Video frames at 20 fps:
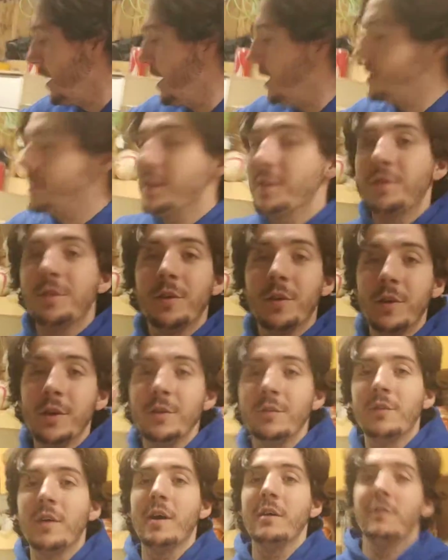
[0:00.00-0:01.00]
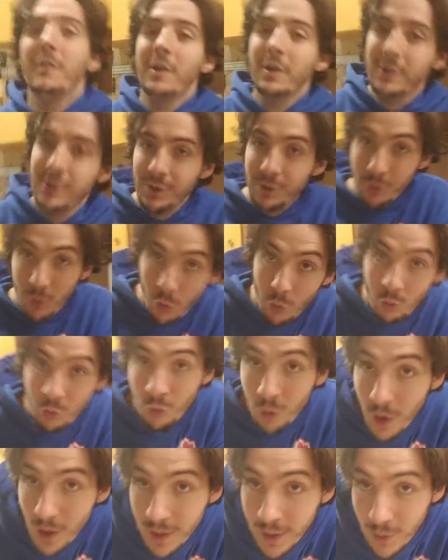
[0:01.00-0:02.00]
It's a 3500
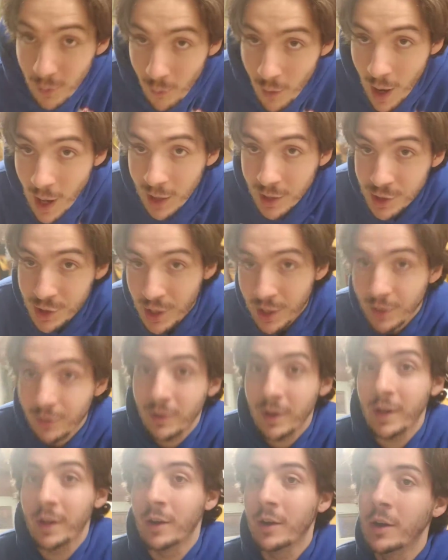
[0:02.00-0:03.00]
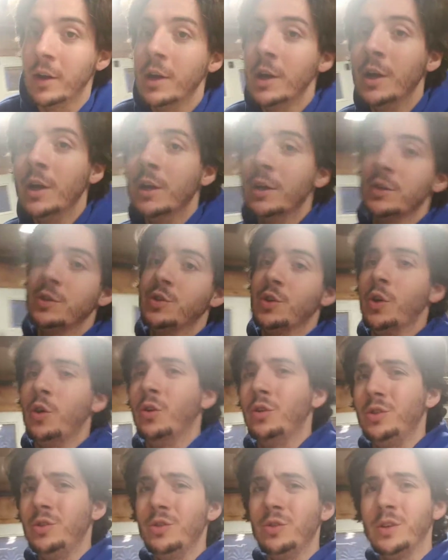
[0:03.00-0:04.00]
running watt generator,
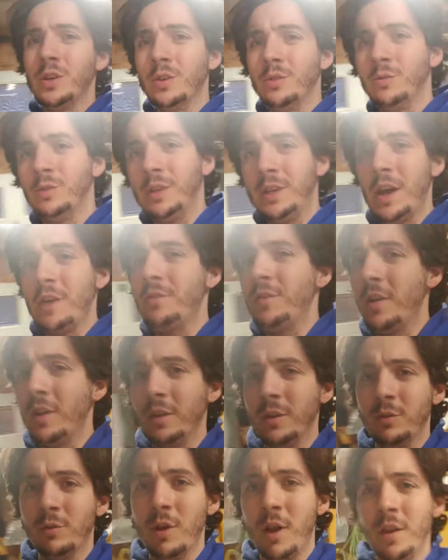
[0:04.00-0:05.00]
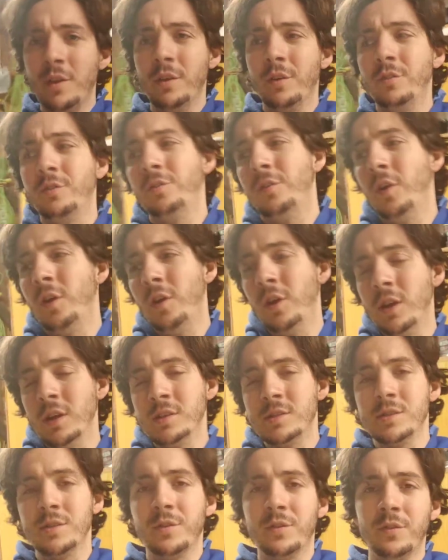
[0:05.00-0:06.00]
so you can definitely run the
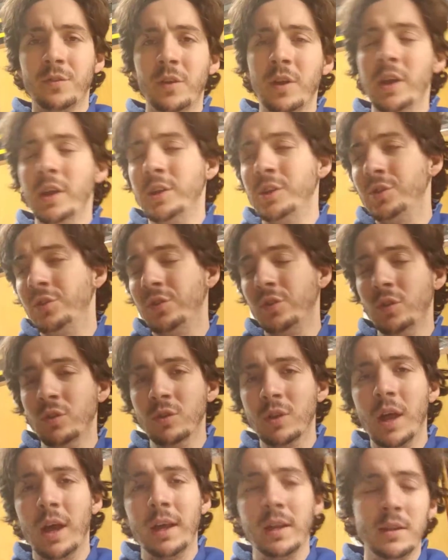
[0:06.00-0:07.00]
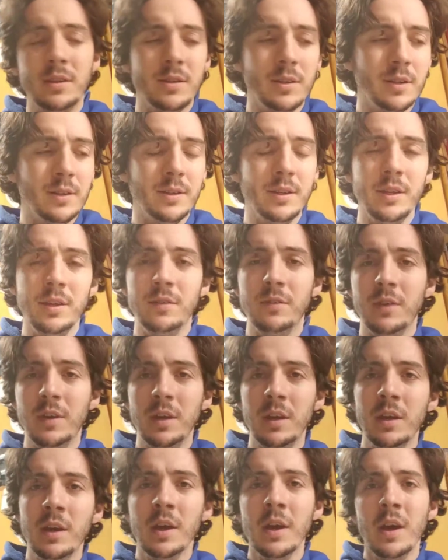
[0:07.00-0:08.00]
furnace, the fridge, few lights, the
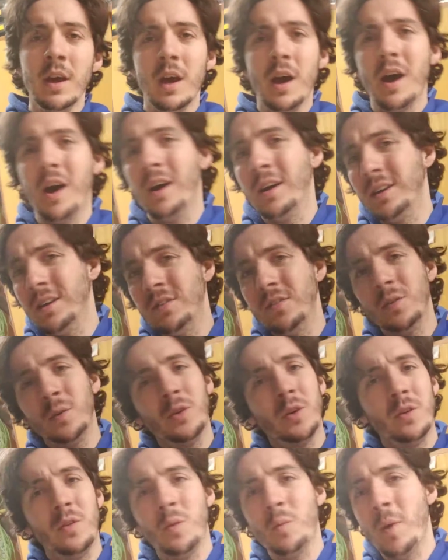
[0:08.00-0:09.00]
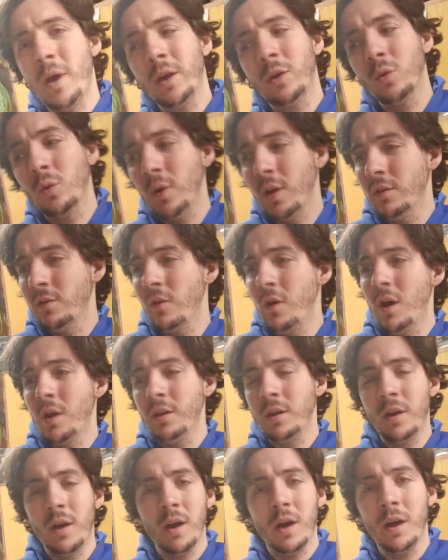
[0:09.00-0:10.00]
TV, even turn the microwave
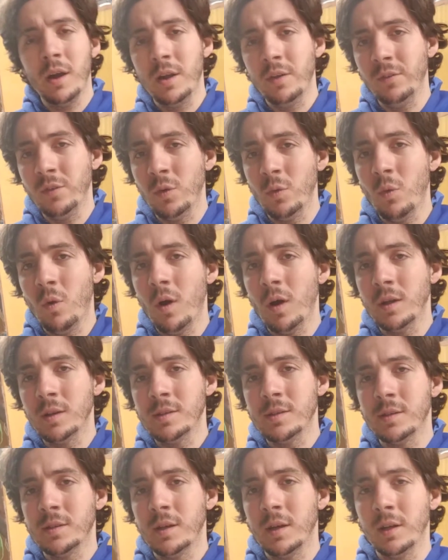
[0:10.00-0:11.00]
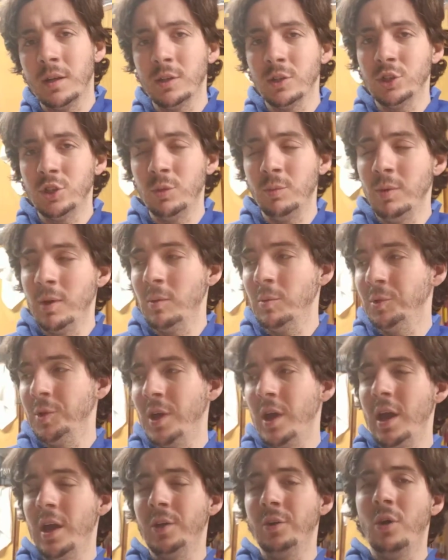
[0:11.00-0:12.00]
on if you want. It should be able
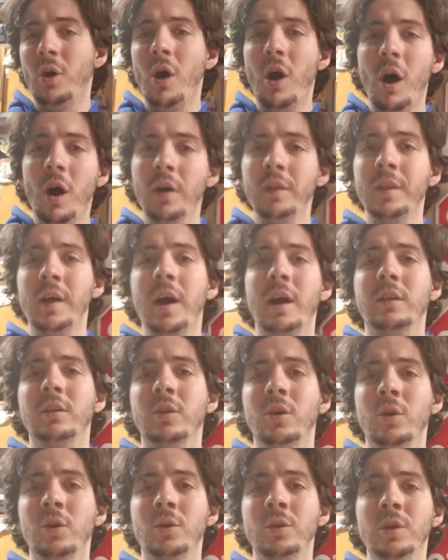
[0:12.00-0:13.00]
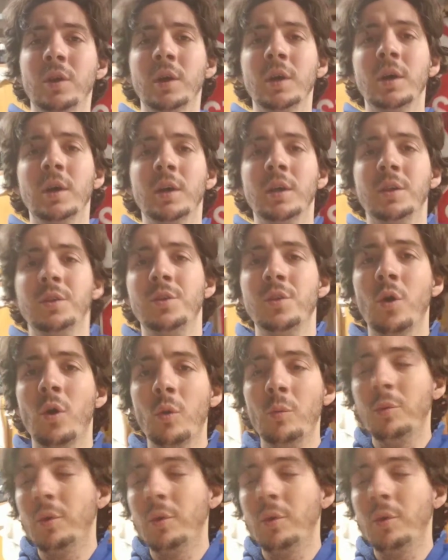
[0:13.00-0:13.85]
to handle all that load, no